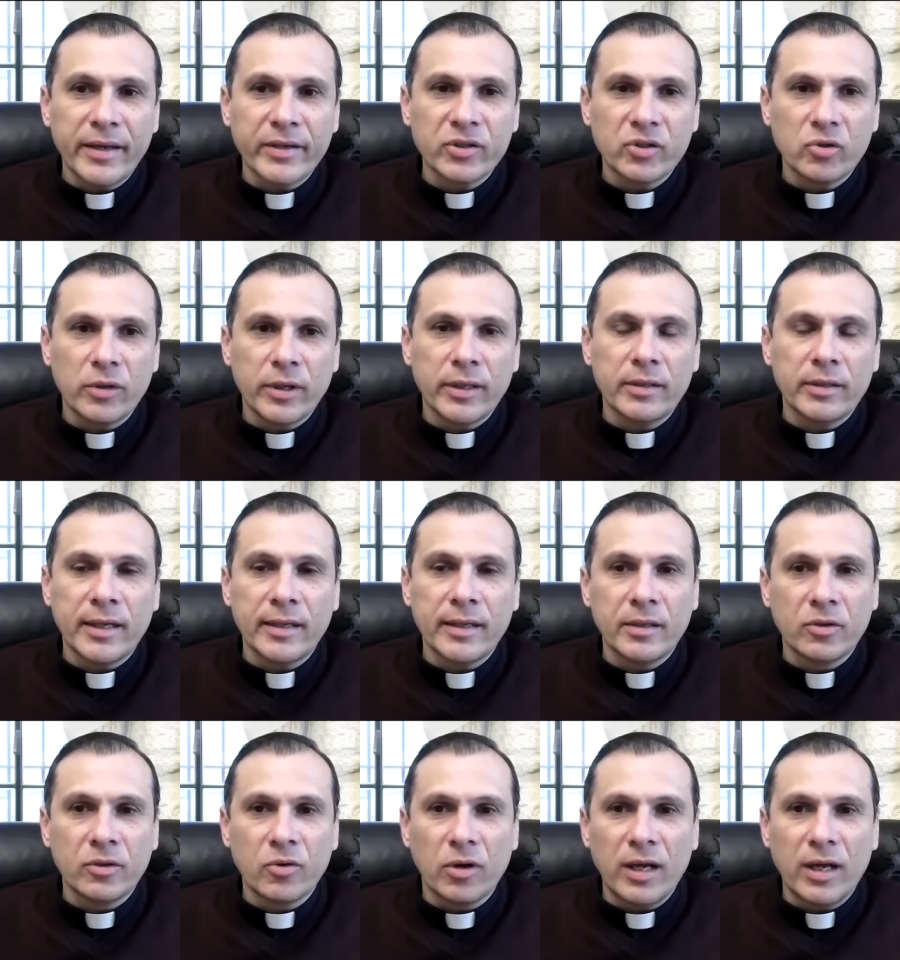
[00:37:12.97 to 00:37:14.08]
next to it and
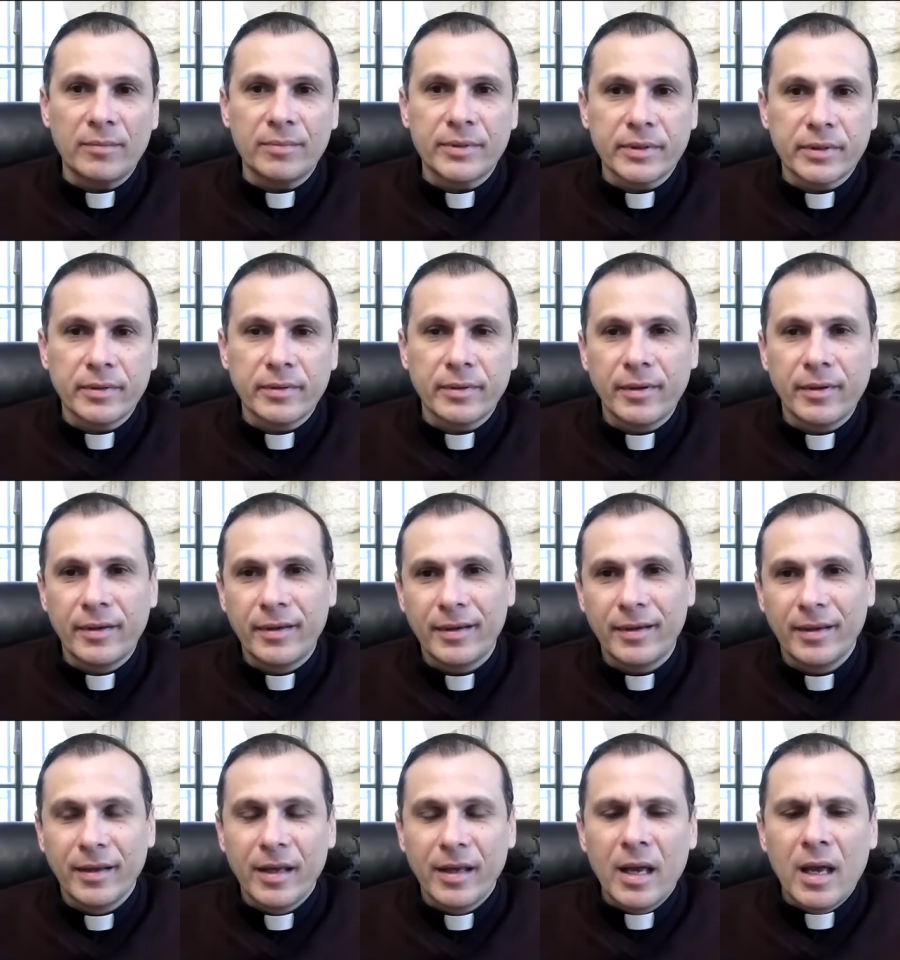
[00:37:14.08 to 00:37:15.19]
it collapsed.
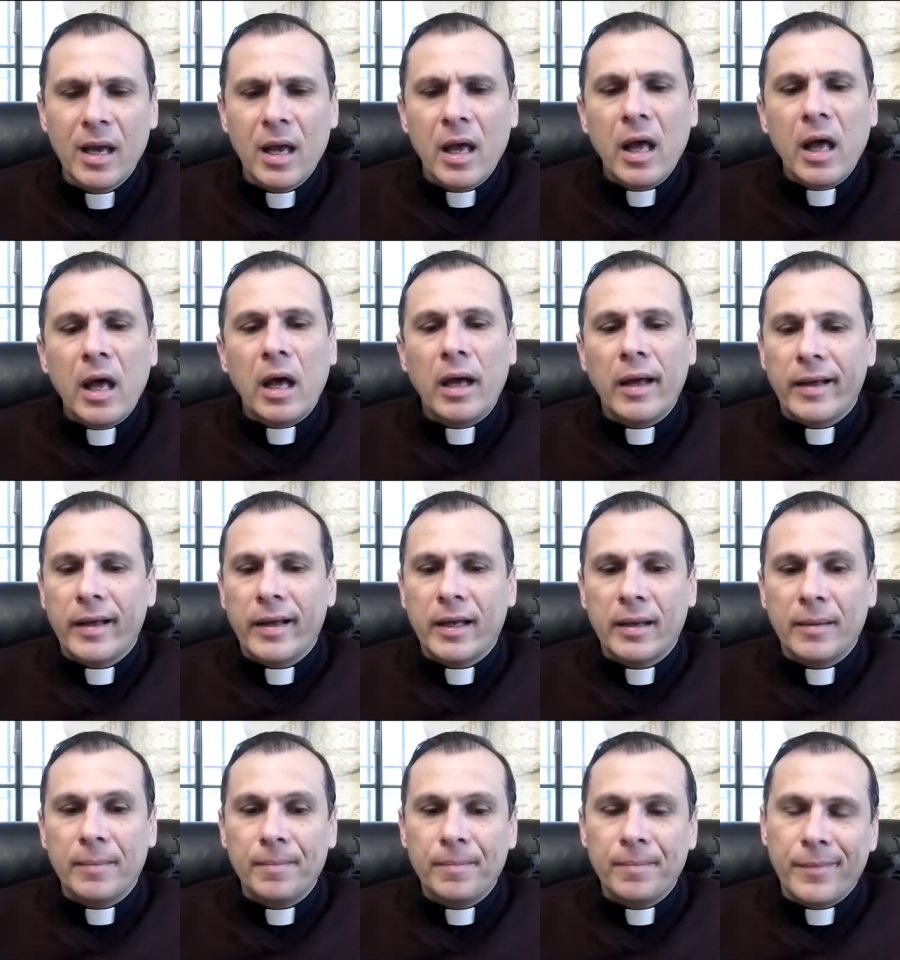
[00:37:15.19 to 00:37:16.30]

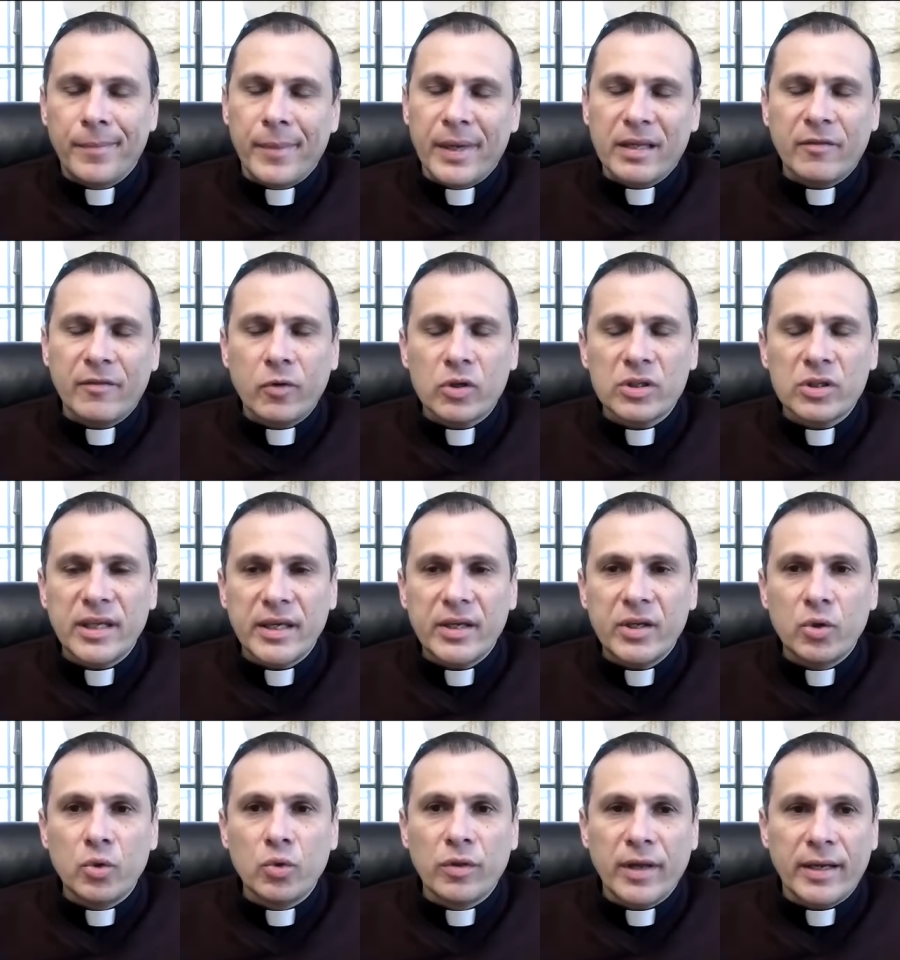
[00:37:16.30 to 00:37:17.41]
Uh, but of course, they
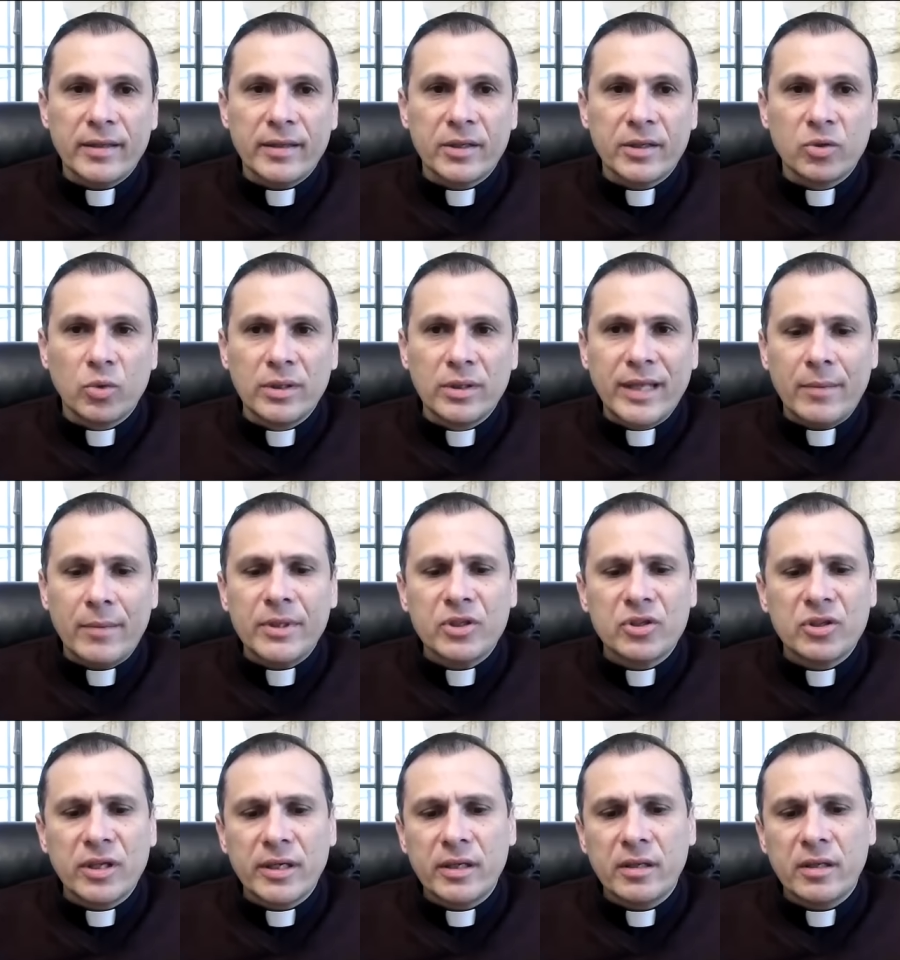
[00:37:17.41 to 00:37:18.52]
knew that it will
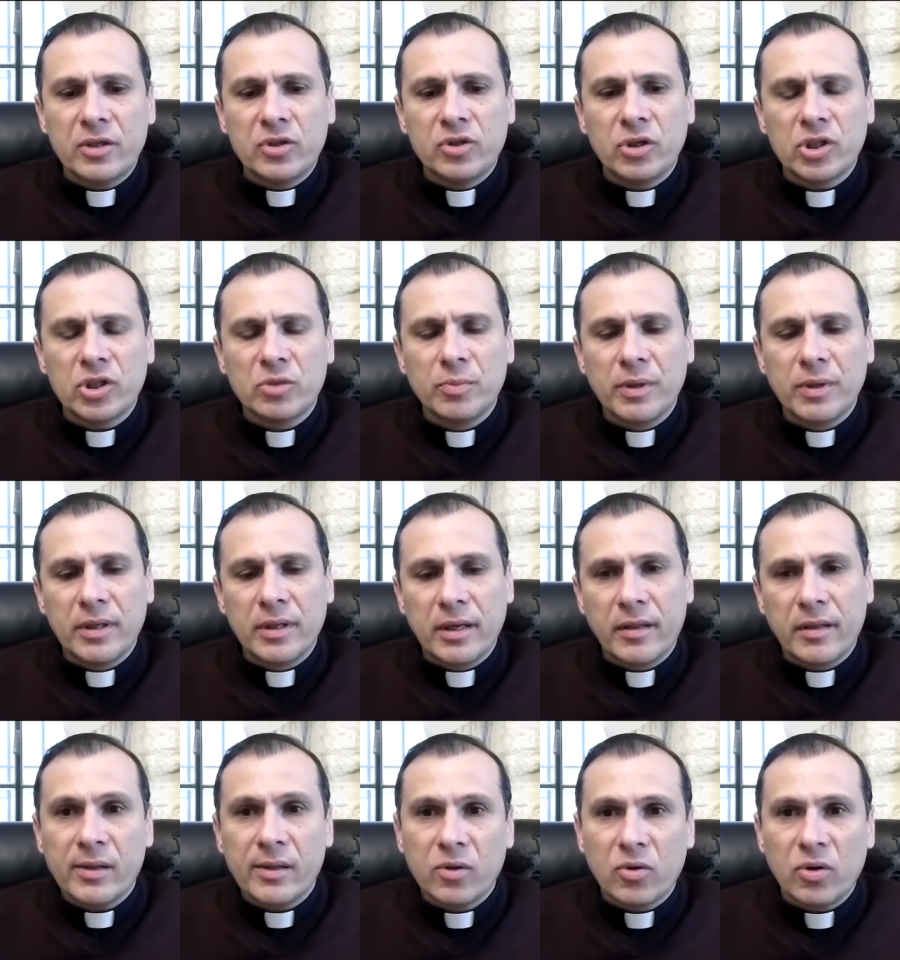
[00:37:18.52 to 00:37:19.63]
damage the, the church building
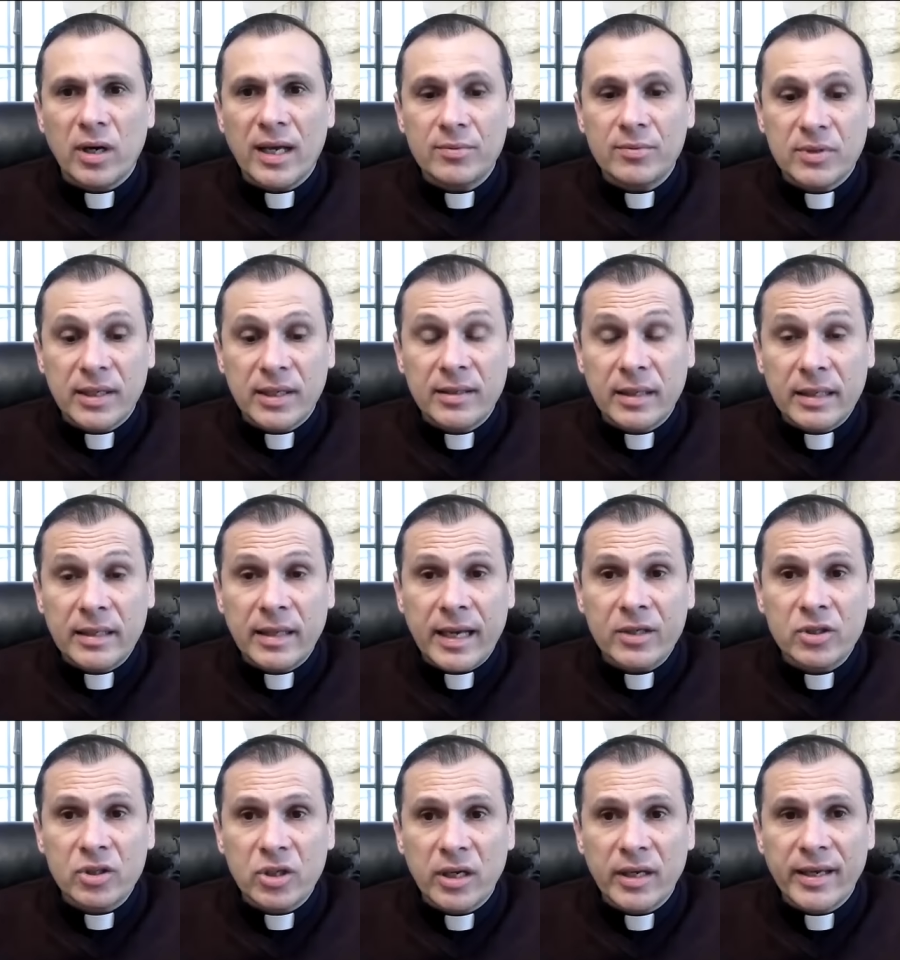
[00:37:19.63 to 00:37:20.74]
that collapsed, and it
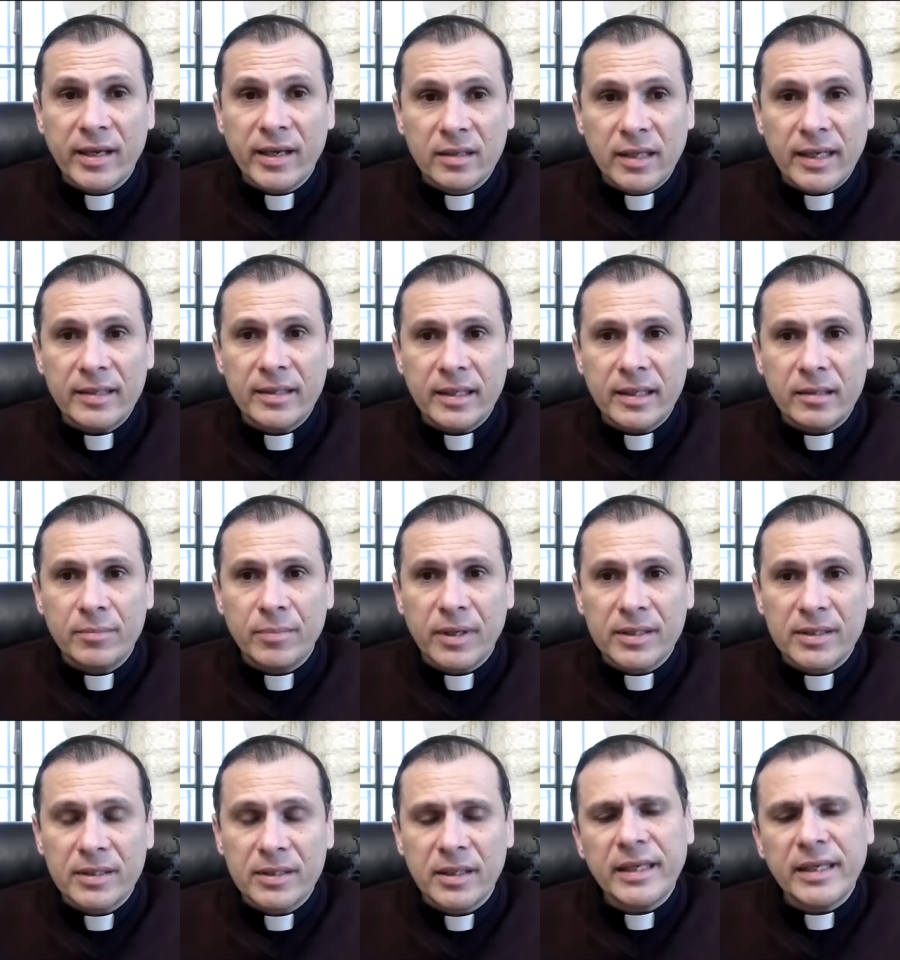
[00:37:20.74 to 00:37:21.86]
actually killed 18
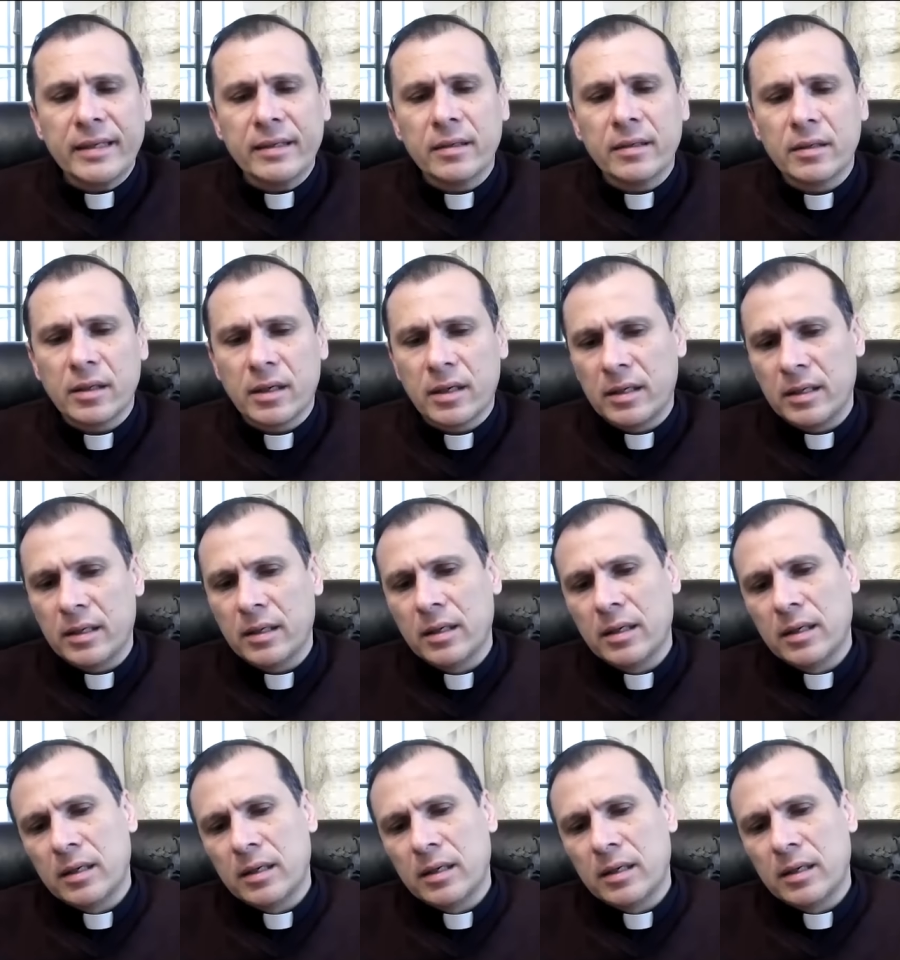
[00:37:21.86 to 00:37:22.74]
Palestinian uh,